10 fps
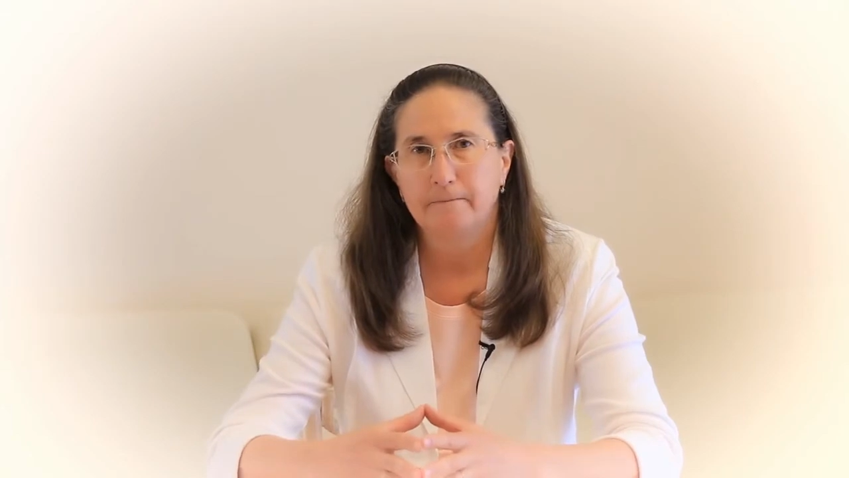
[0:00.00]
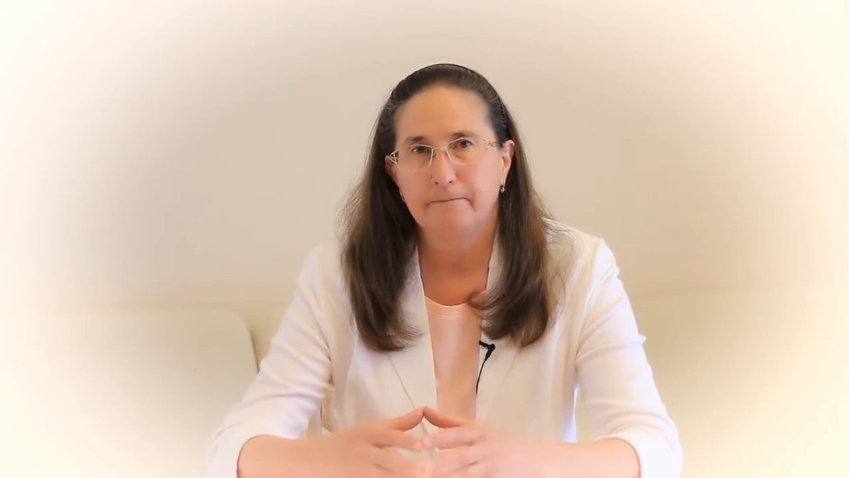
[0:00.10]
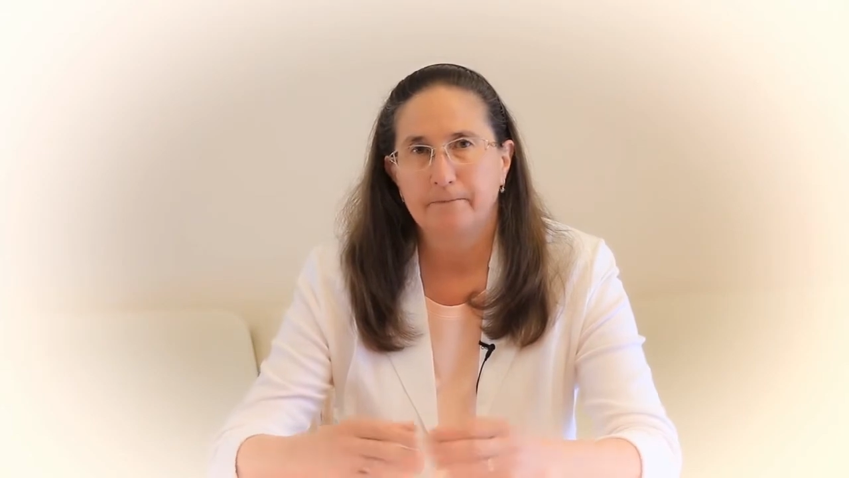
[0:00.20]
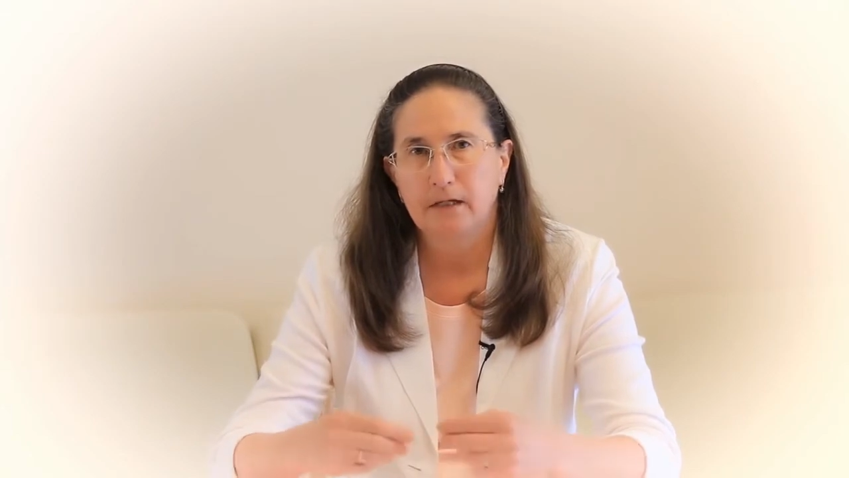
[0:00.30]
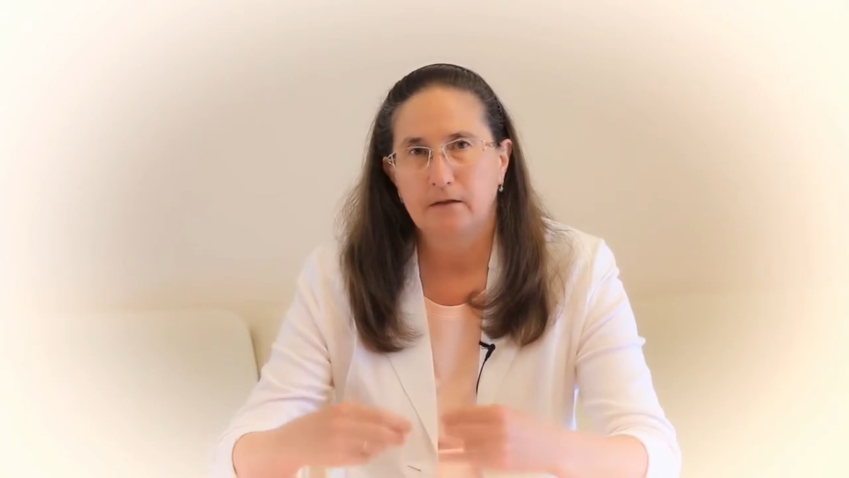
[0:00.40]

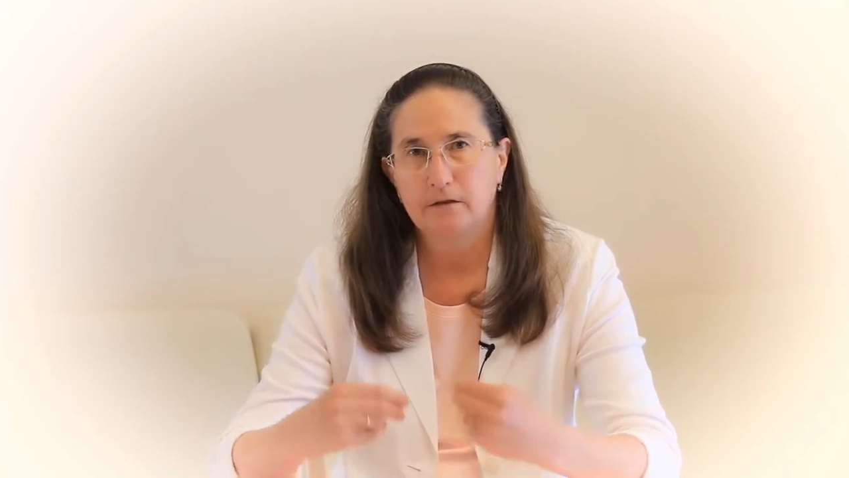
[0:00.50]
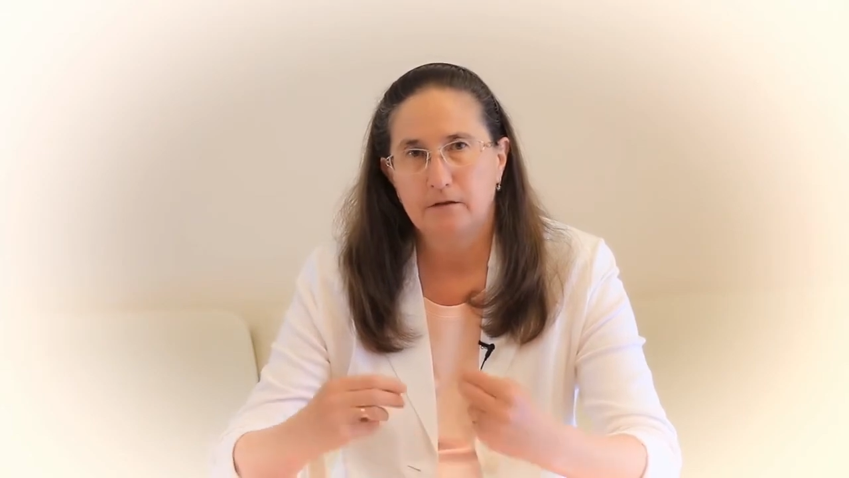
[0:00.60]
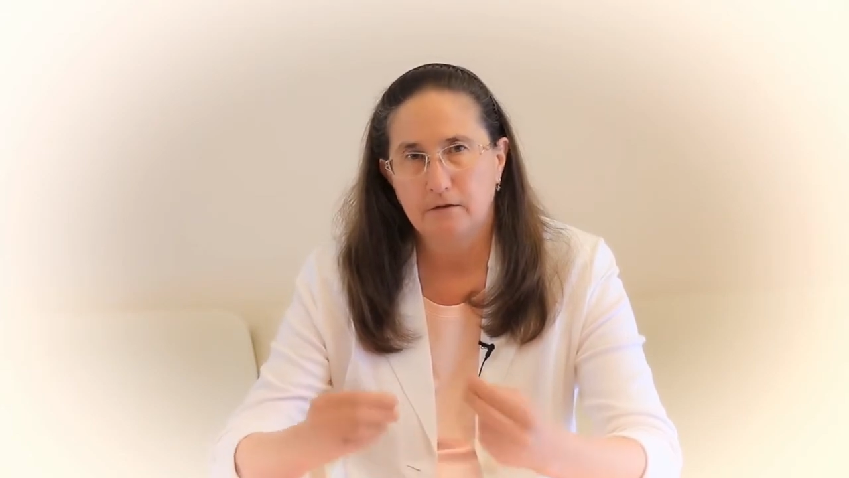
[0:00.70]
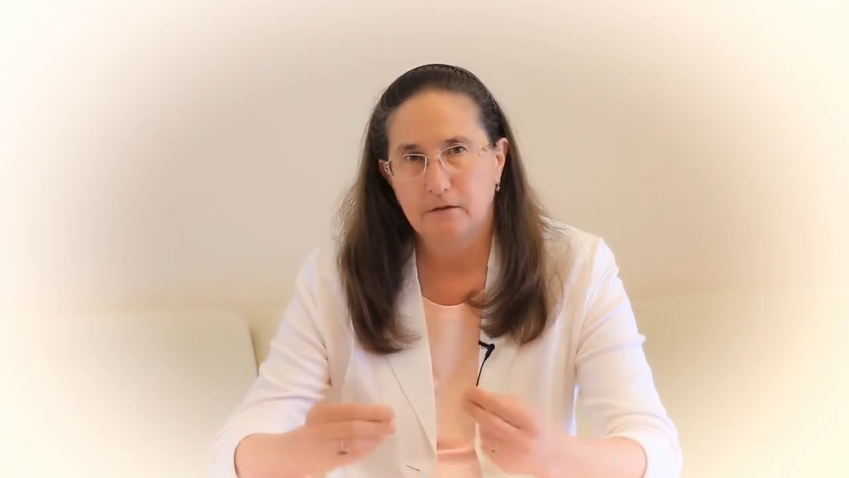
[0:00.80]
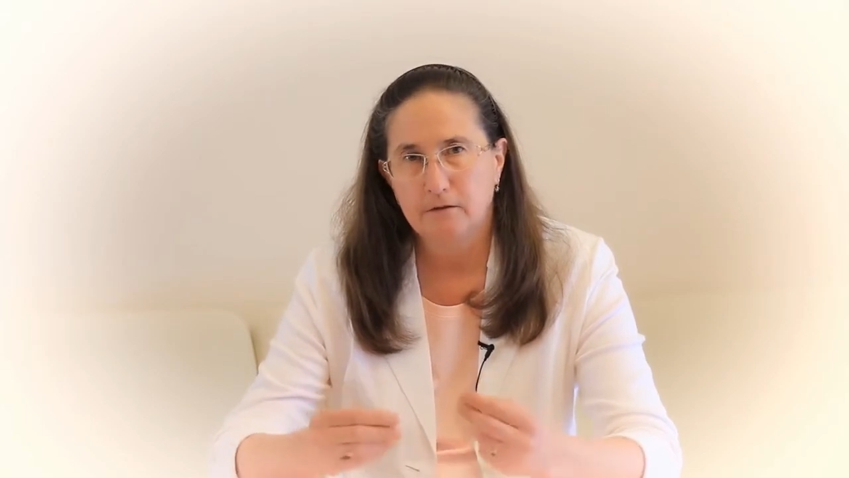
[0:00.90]
And when we
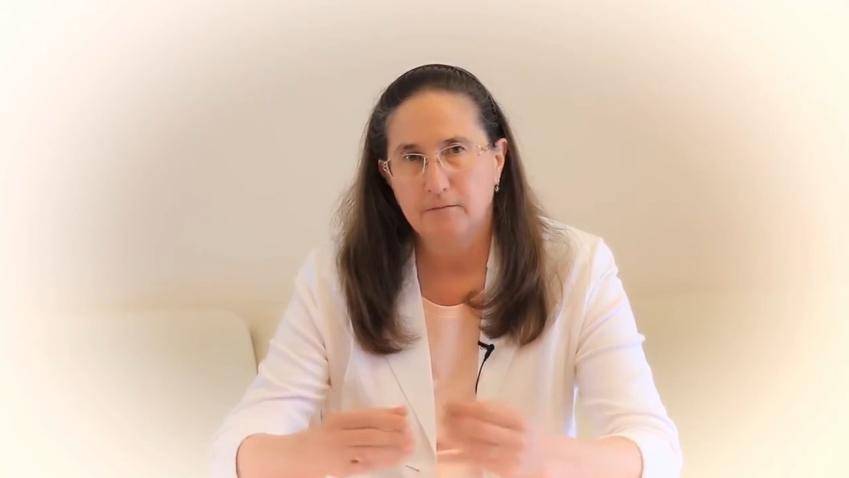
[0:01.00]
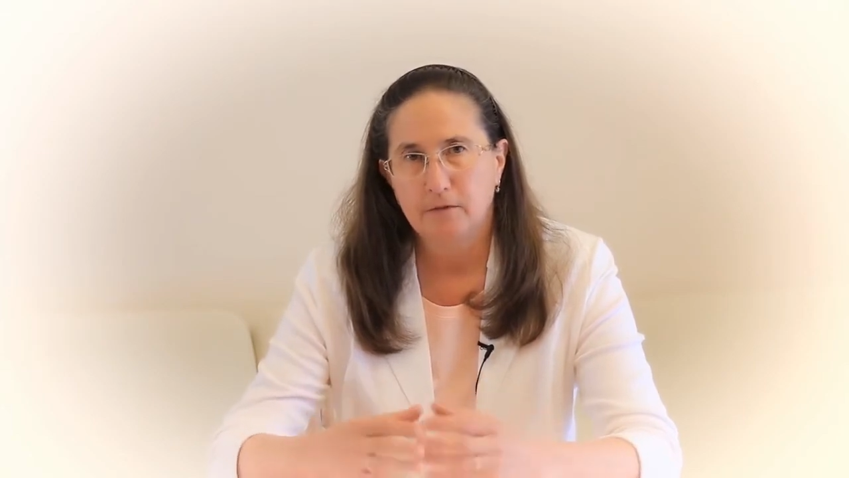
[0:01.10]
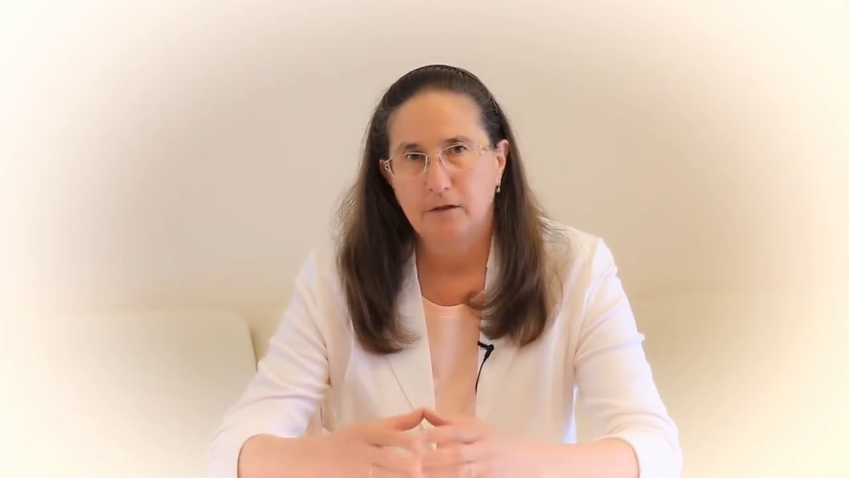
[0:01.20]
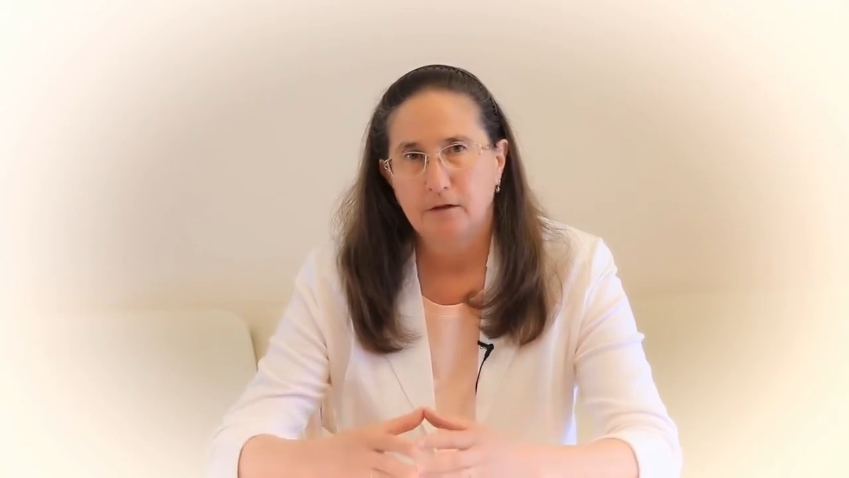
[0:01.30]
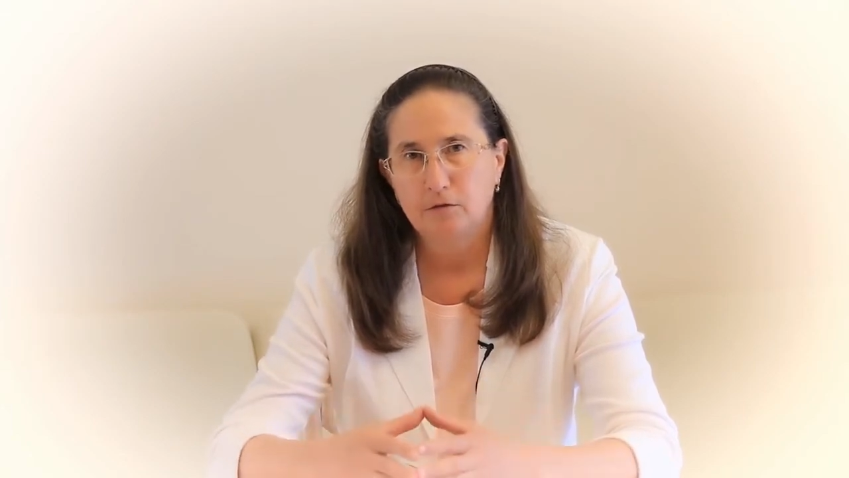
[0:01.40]
do that,